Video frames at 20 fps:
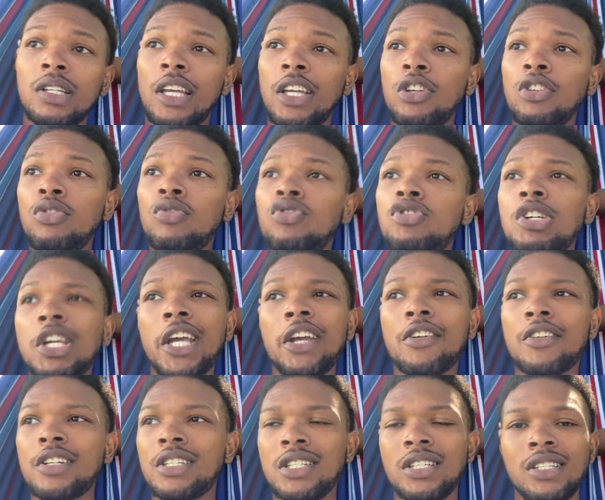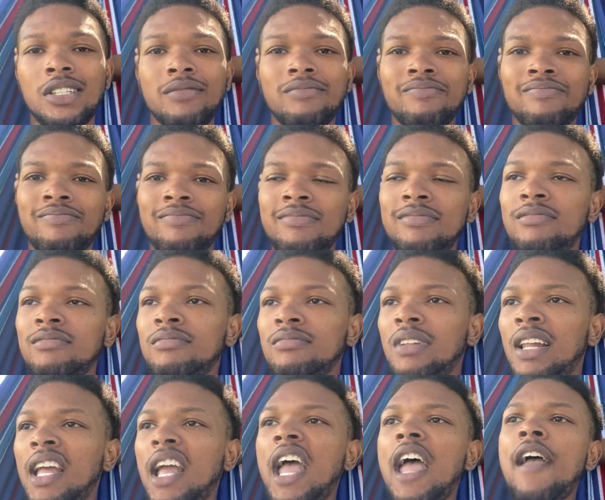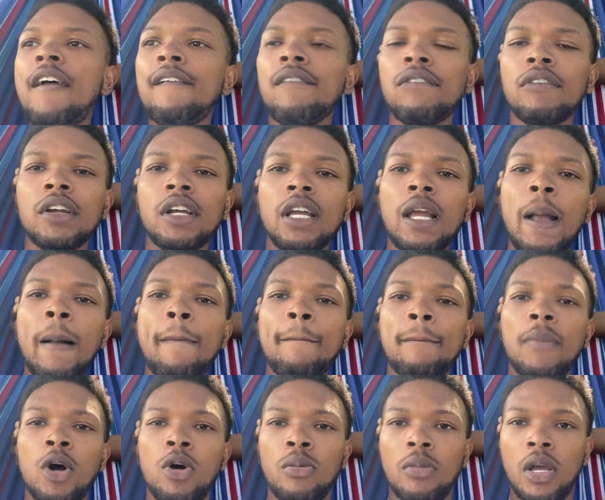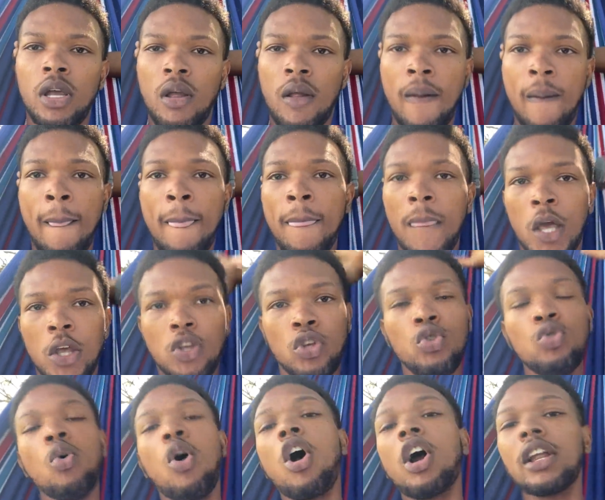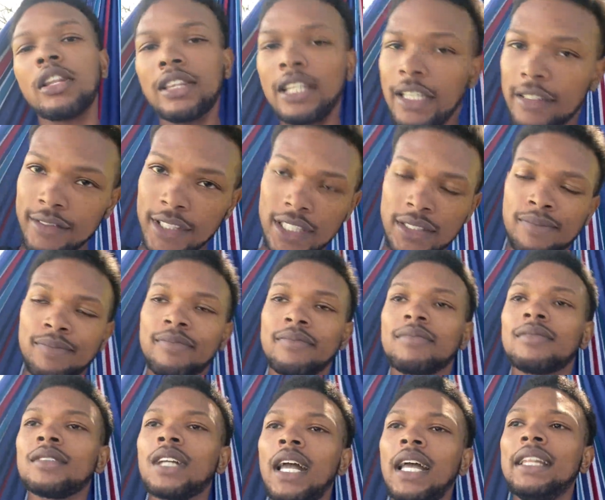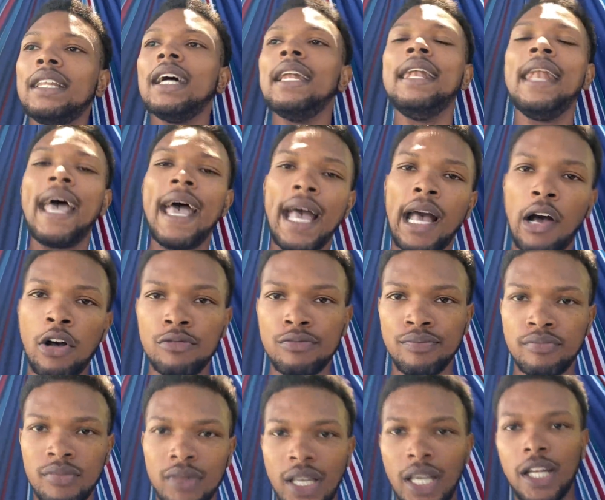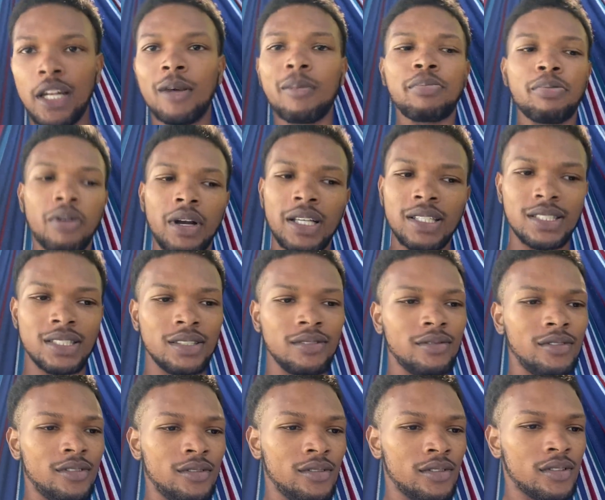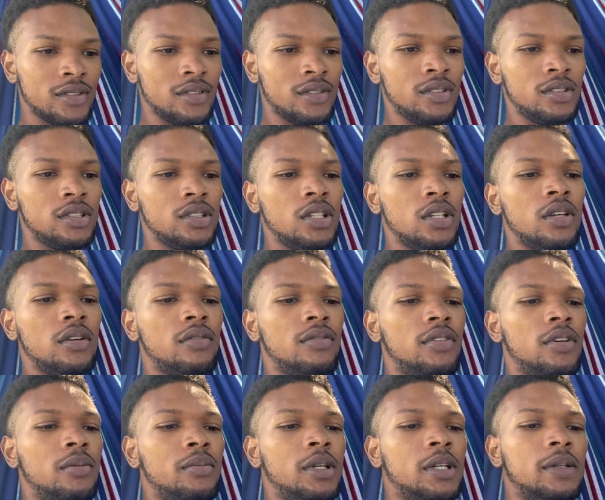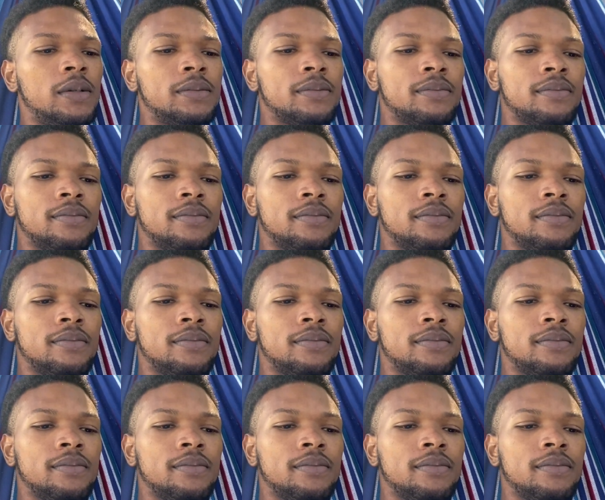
And you cherishing every moment. You are living in the now in the present. Feel me?